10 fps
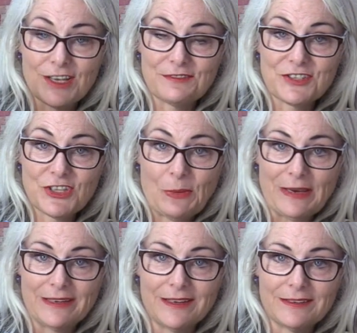of
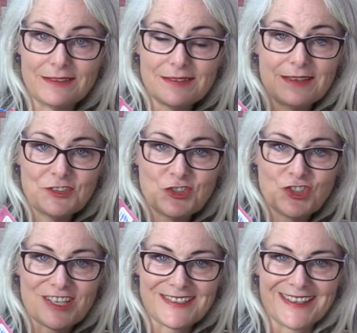sewing needles
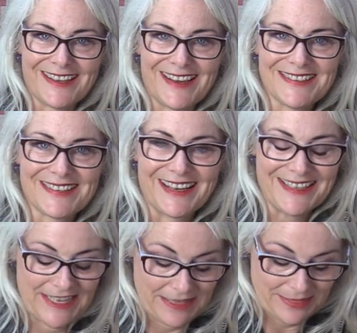just in case I
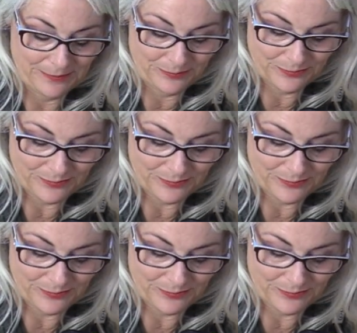need them.